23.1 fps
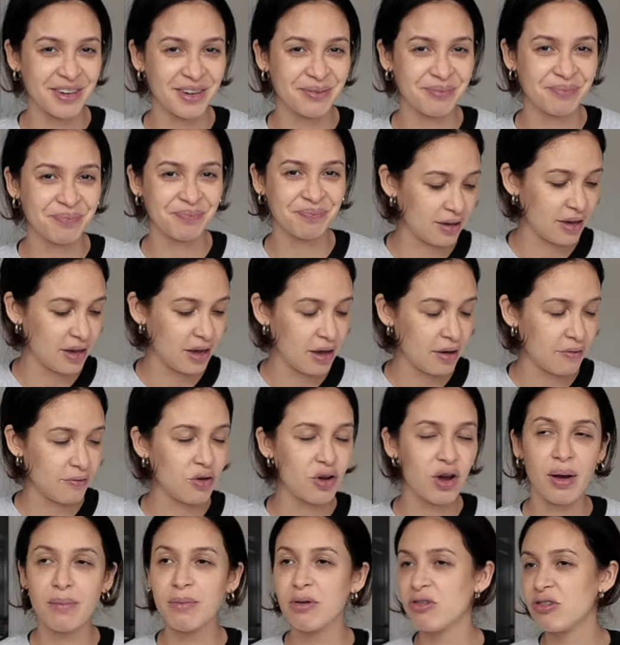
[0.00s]
Have you
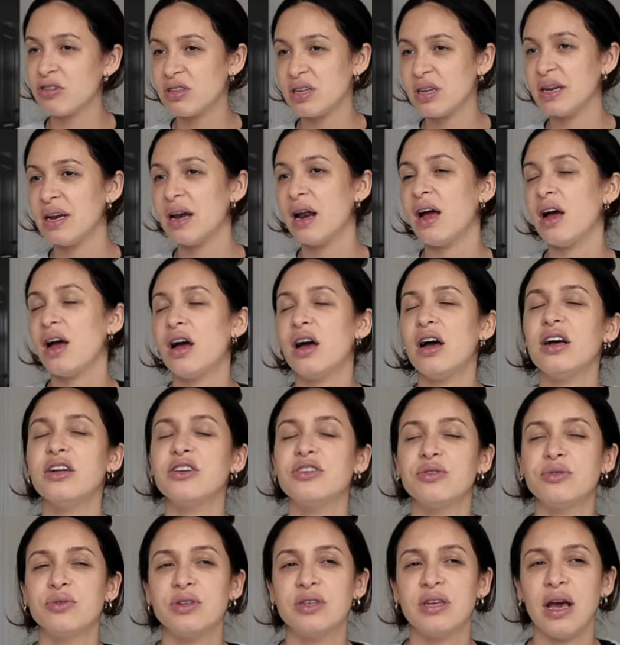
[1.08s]
come across any like
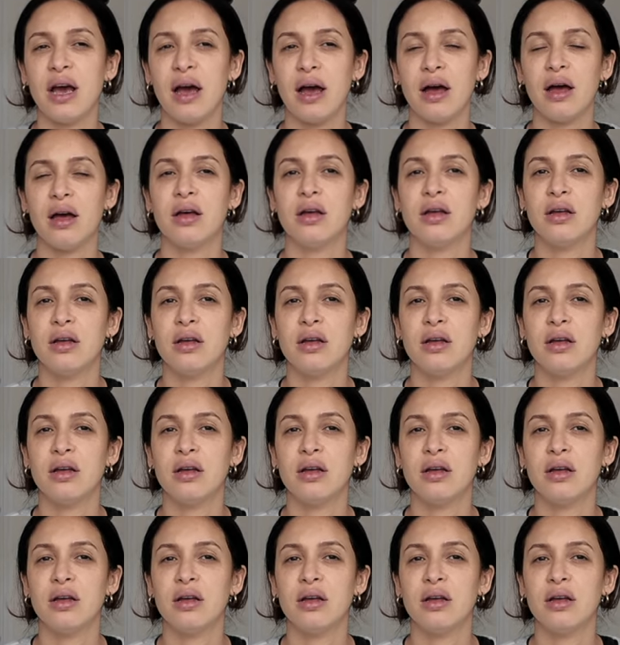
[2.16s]
hurdles yet?